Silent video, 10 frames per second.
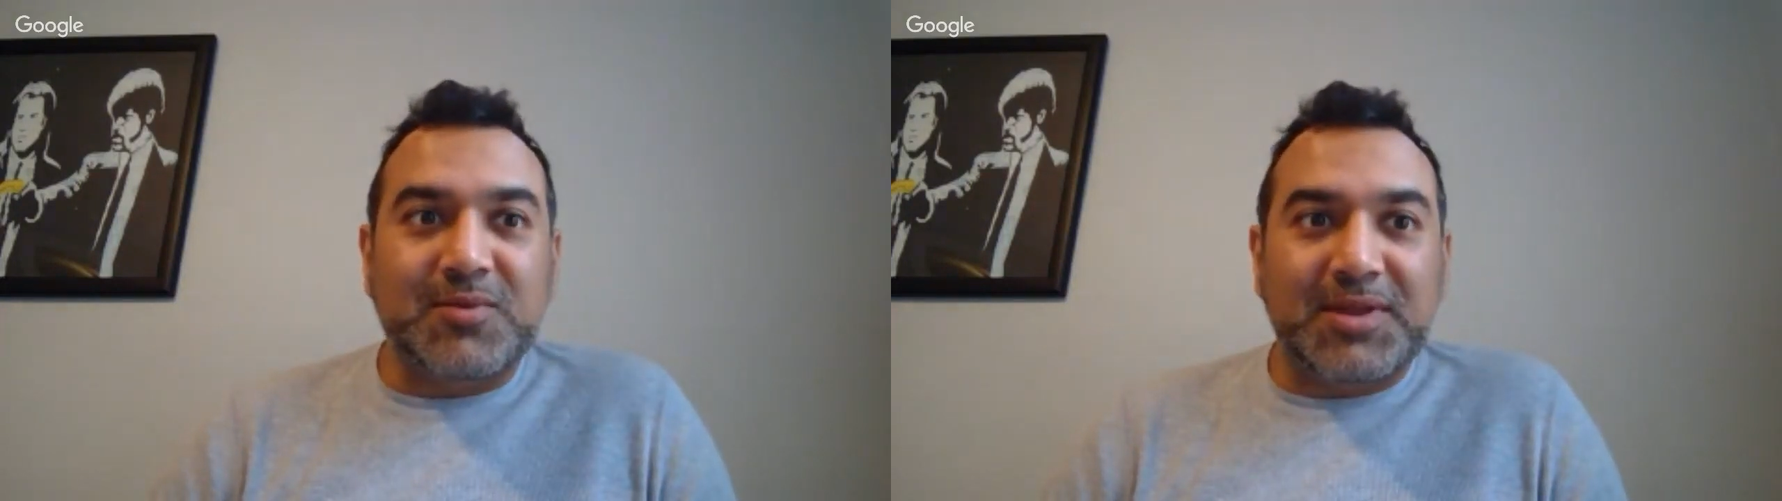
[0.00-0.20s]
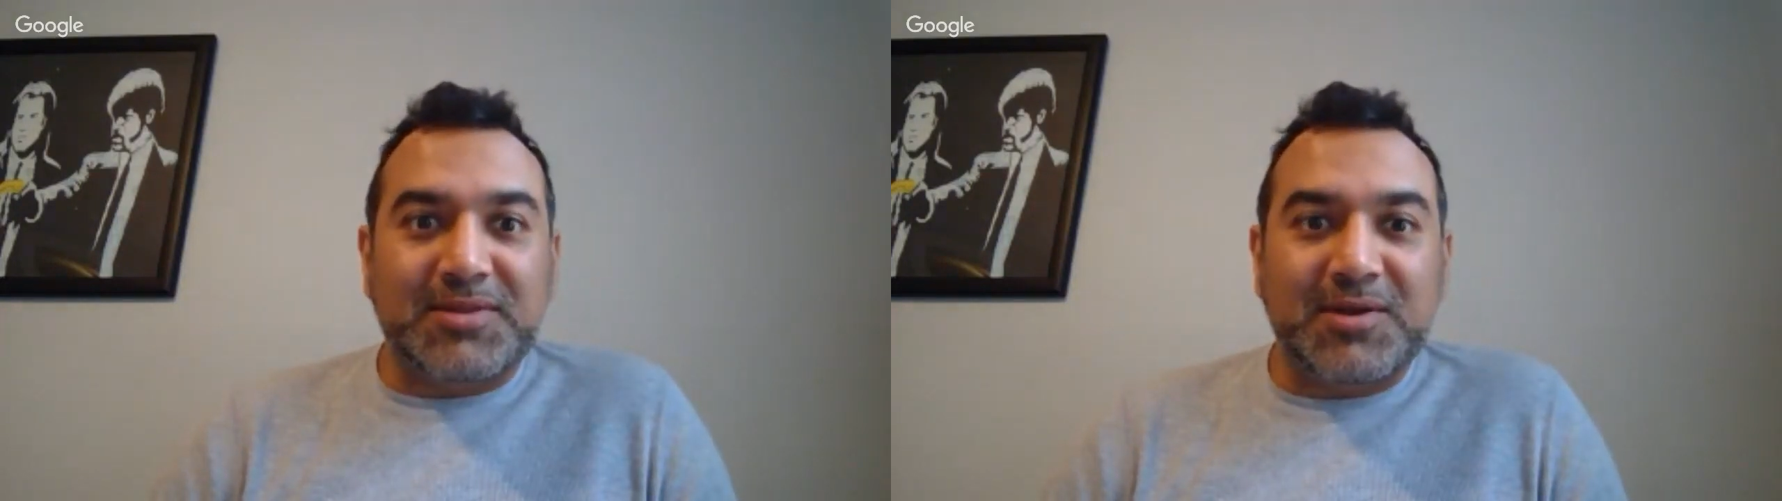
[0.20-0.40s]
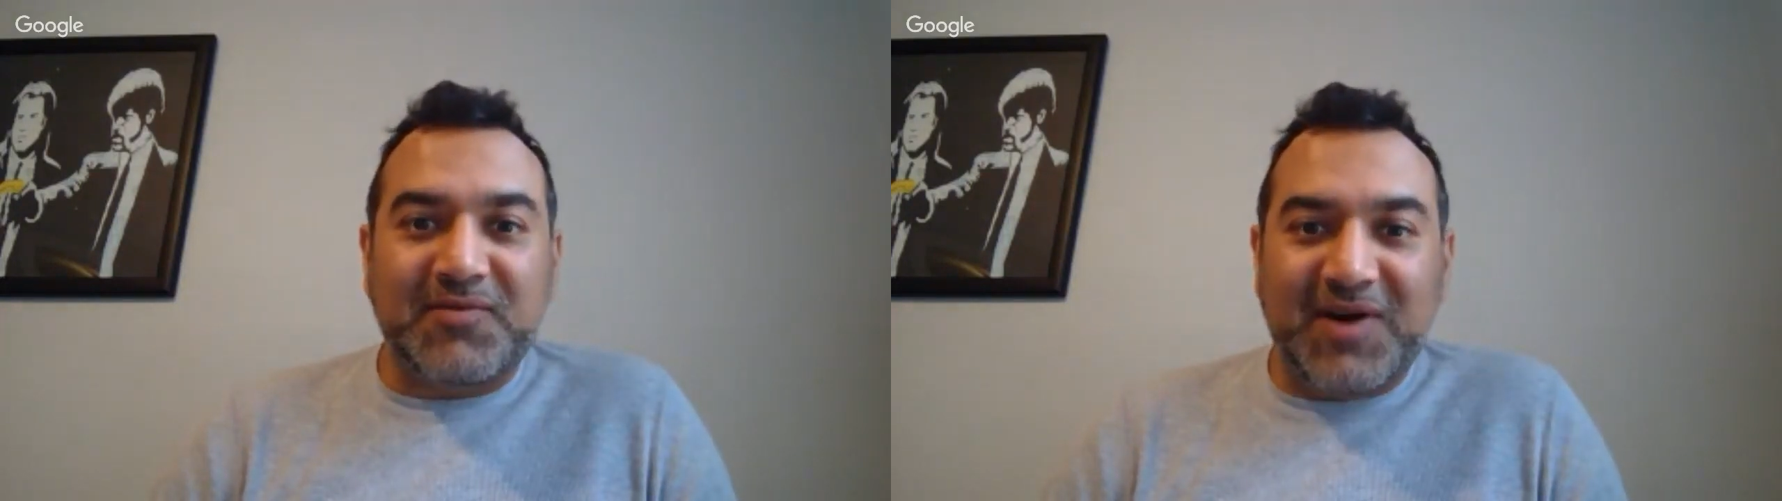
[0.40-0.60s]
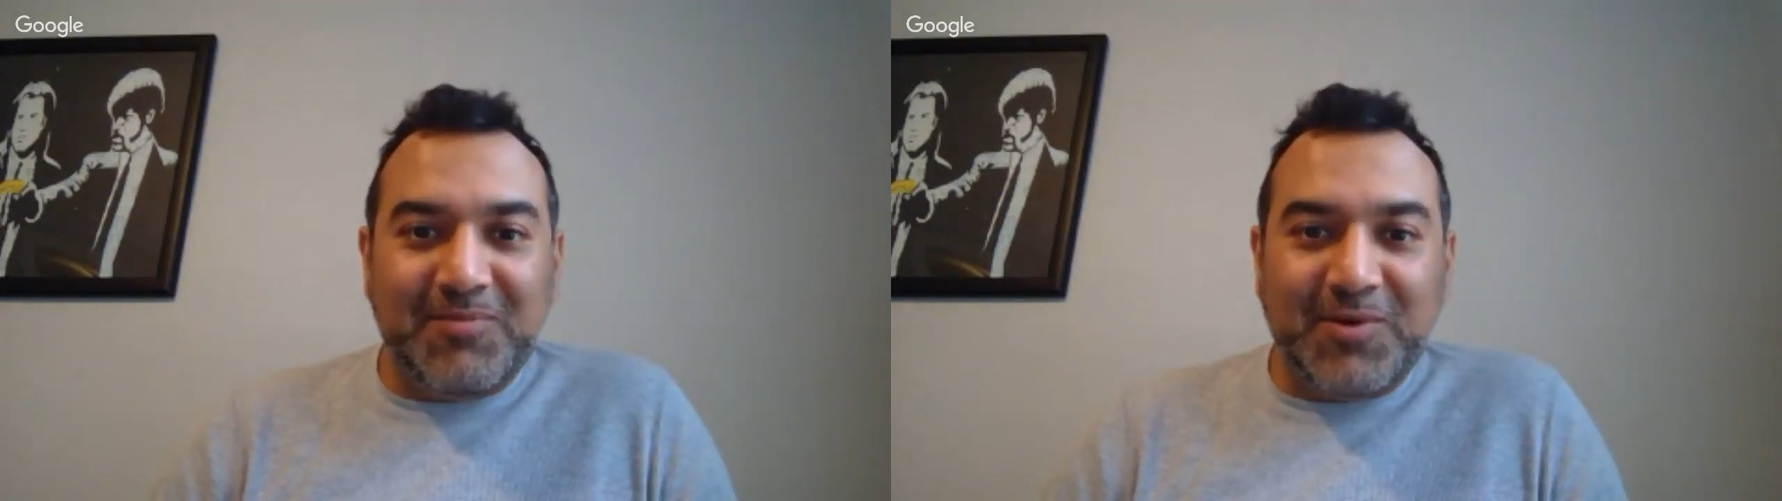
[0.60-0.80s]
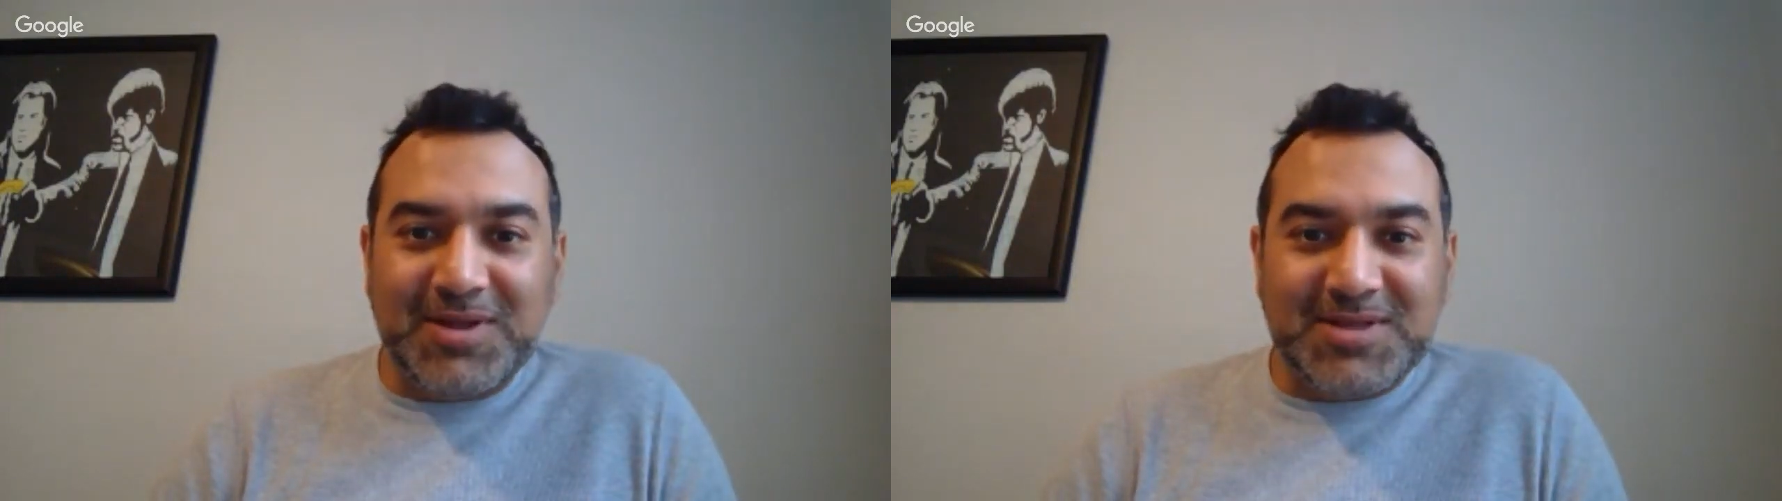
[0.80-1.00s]

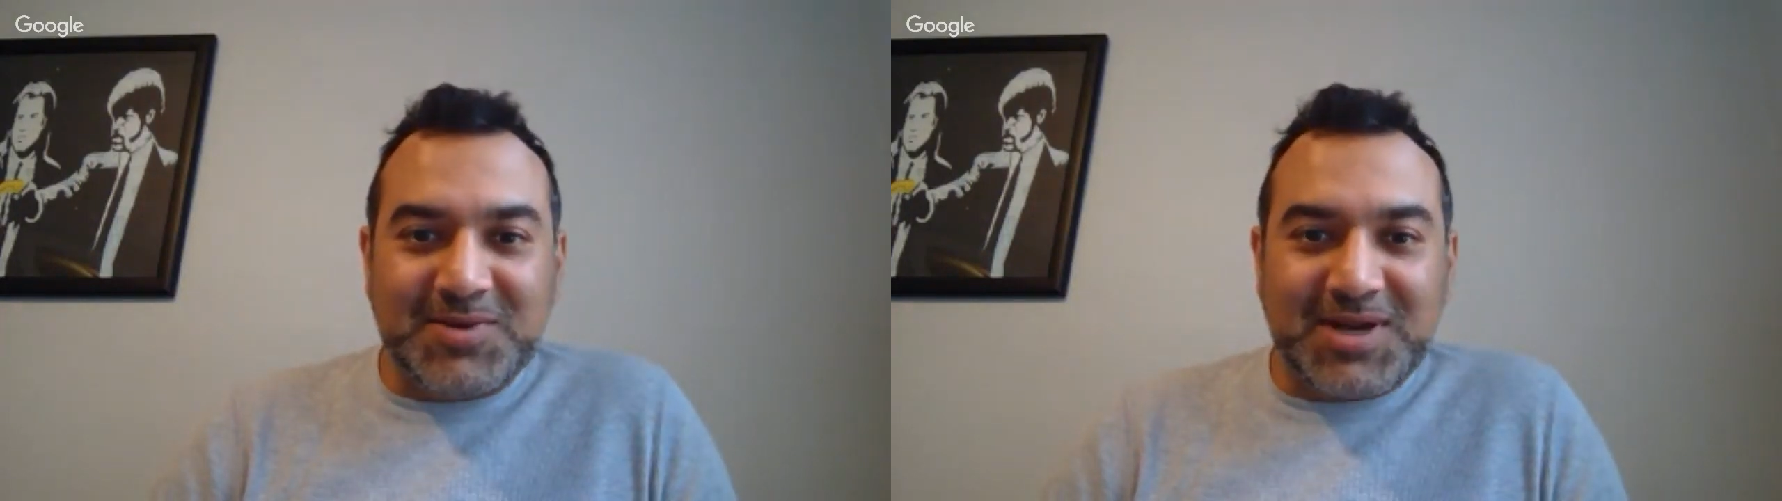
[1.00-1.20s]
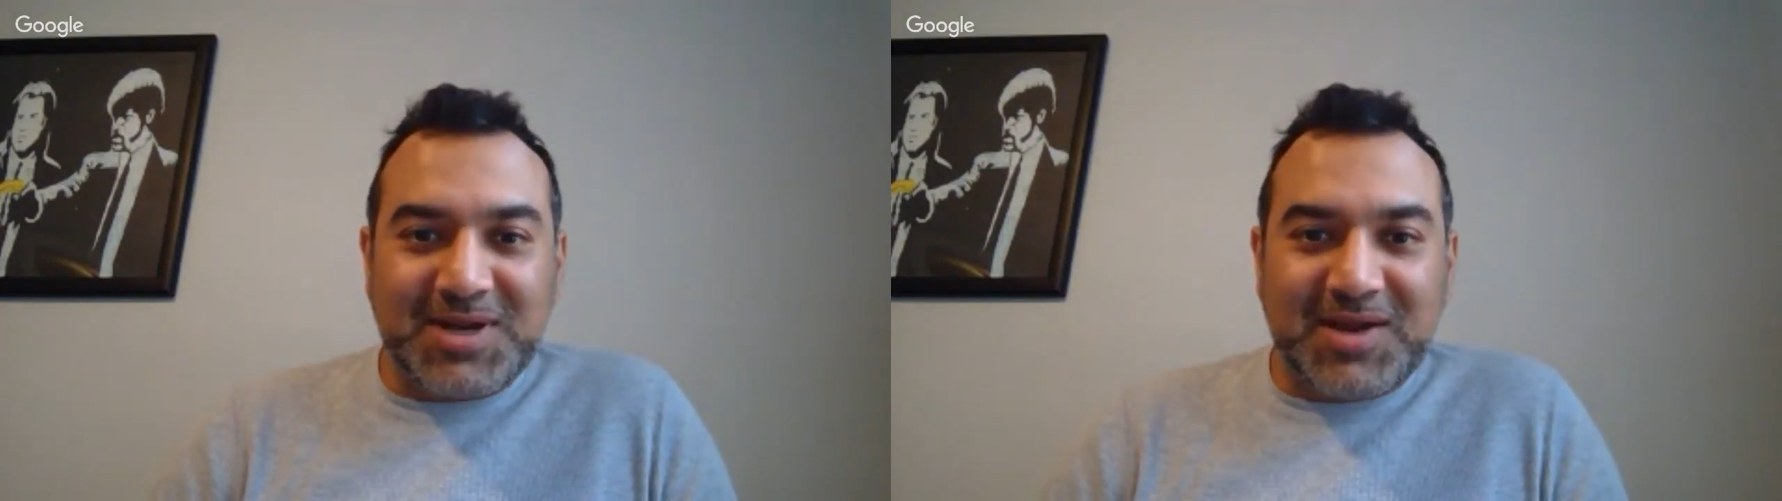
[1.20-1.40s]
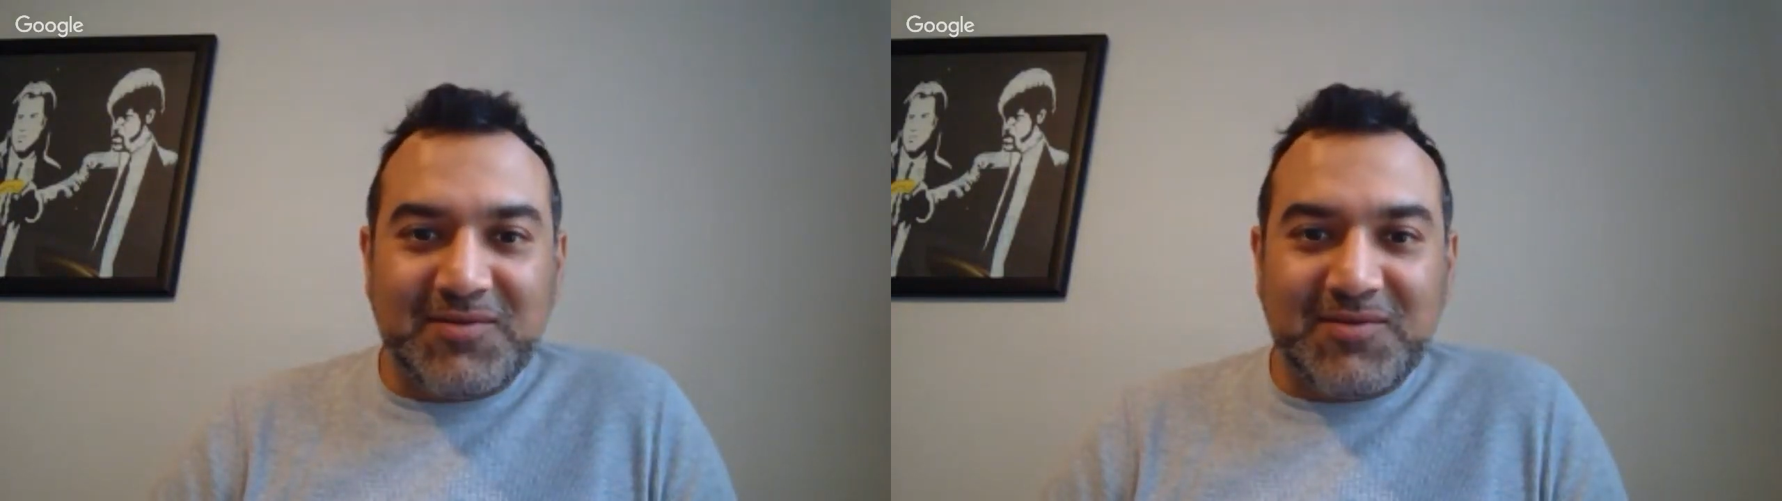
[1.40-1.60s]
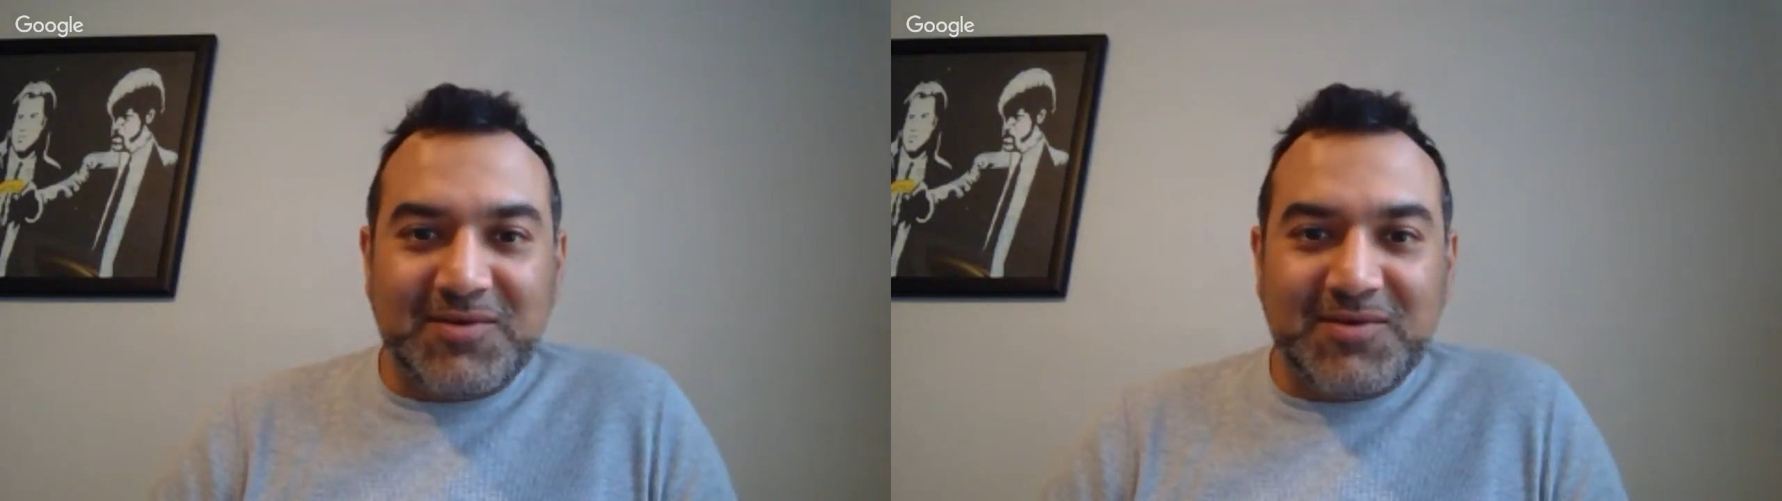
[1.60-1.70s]
35 points or whatever,